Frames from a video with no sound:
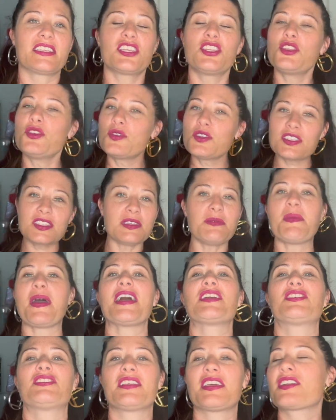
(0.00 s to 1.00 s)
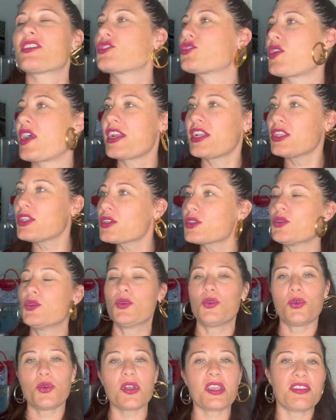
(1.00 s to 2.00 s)
Can you just imagine like trying to look
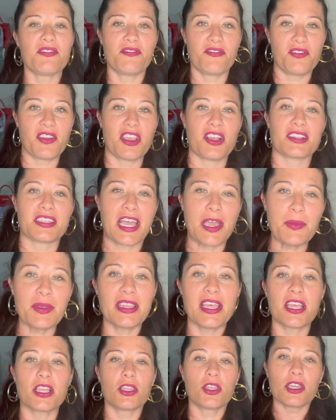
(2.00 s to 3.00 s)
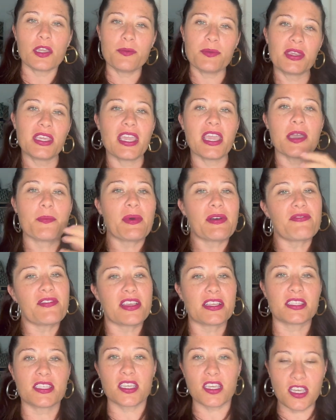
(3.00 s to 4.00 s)
cool and fierce? I'd be like, look at me and my
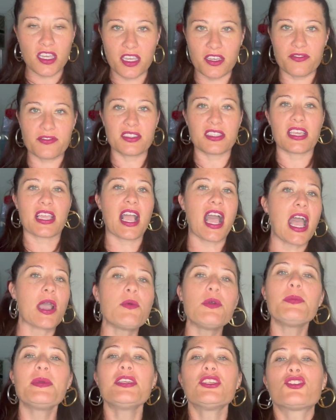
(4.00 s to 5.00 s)
fancy cuffs. Like I would be